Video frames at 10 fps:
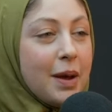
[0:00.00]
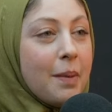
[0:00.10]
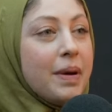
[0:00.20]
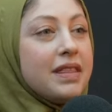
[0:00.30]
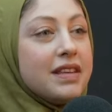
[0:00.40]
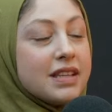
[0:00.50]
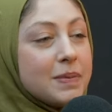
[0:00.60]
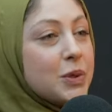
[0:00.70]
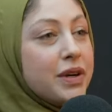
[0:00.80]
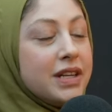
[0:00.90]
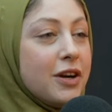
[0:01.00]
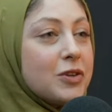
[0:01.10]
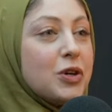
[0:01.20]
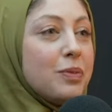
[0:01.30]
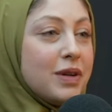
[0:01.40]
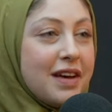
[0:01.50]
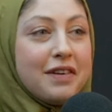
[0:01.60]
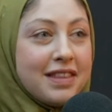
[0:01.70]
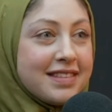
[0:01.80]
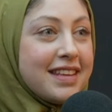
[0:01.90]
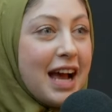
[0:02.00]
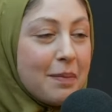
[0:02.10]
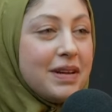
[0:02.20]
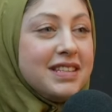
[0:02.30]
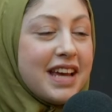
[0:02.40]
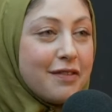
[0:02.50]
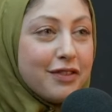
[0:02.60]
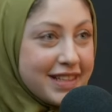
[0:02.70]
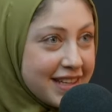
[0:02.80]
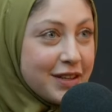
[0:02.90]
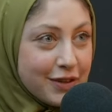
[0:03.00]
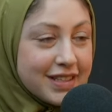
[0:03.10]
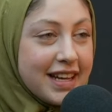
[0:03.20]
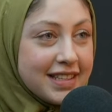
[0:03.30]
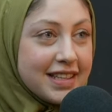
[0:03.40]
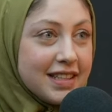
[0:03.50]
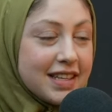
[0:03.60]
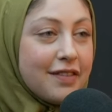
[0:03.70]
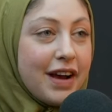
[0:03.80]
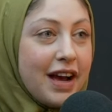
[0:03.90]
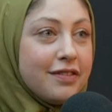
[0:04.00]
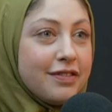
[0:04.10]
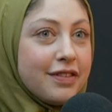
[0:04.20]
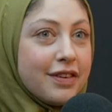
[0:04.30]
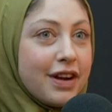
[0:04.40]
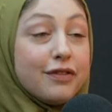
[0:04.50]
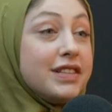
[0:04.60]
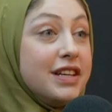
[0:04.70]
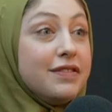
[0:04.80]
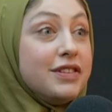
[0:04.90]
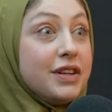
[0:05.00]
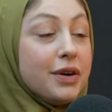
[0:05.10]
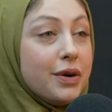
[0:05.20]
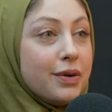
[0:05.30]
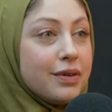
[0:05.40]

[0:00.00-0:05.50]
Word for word: But the subsequent October 7th that happened every single day since have had have received zero